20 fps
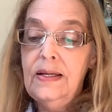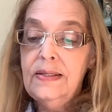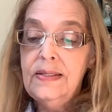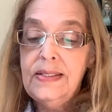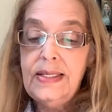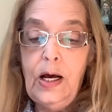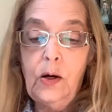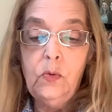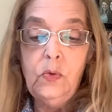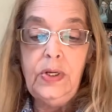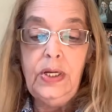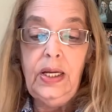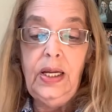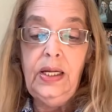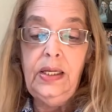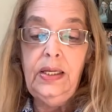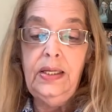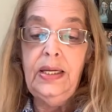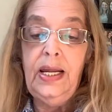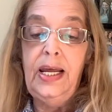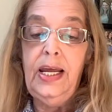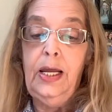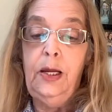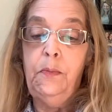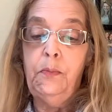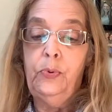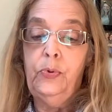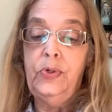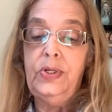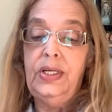sounding
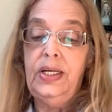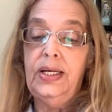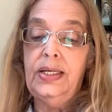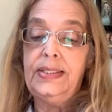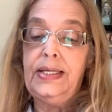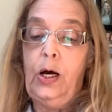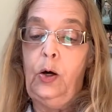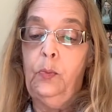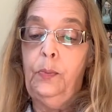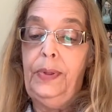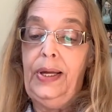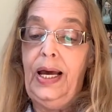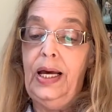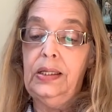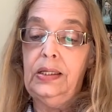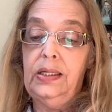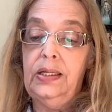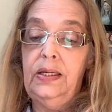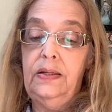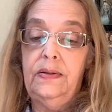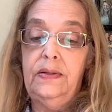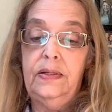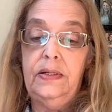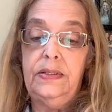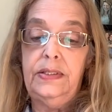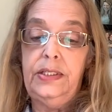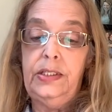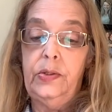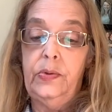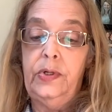name predicts how badly the
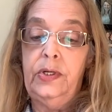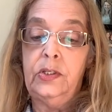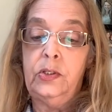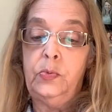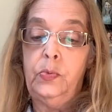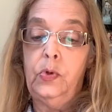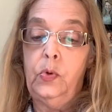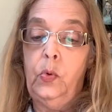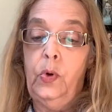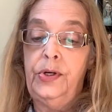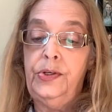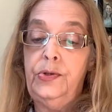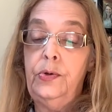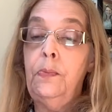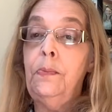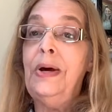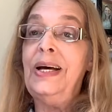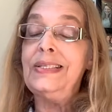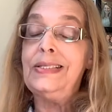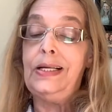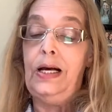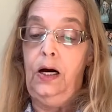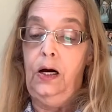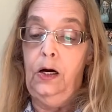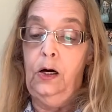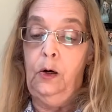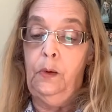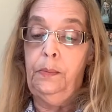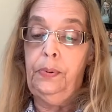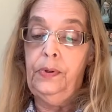Assyrians were going to mess
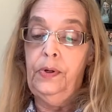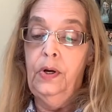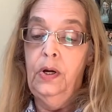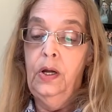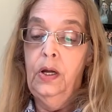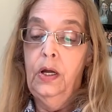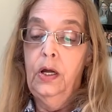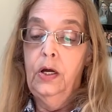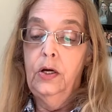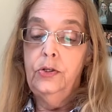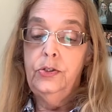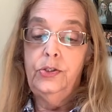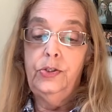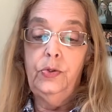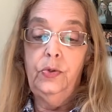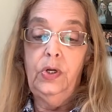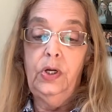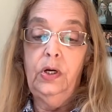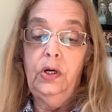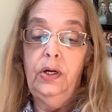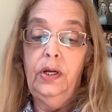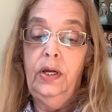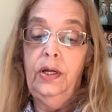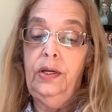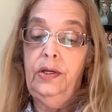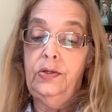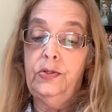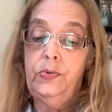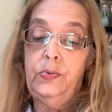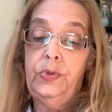up Judah and
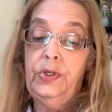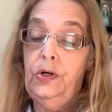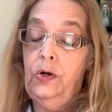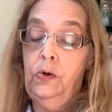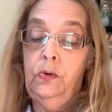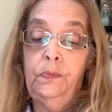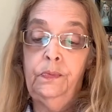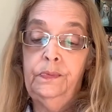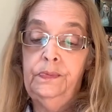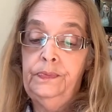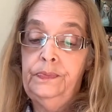Israel.